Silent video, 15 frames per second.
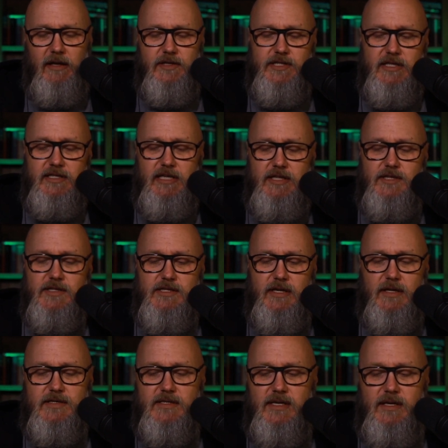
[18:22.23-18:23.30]
teaches
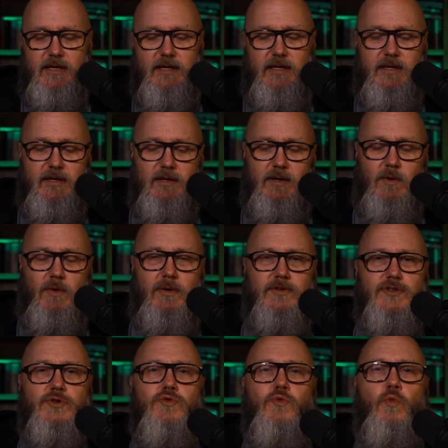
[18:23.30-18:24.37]
us
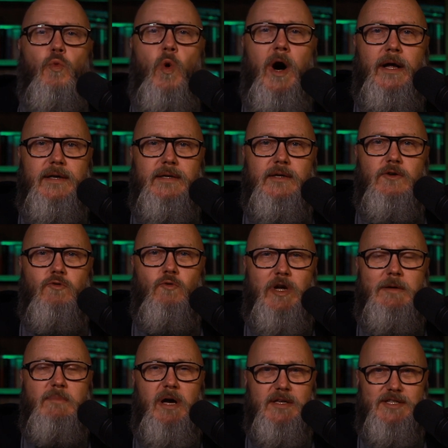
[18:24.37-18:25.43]
to what
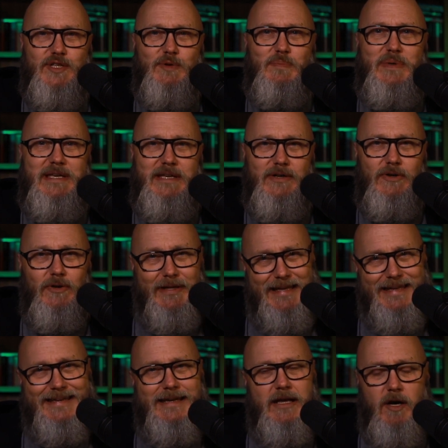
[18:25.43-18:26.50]
we must appeal
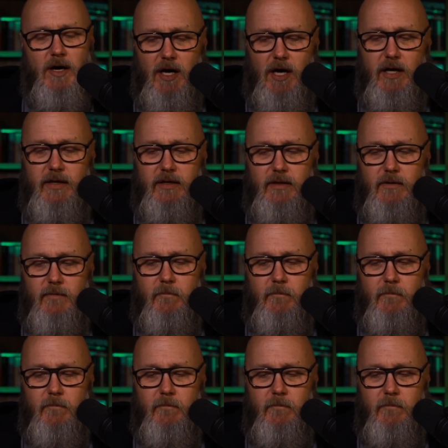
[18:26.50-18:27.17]
in God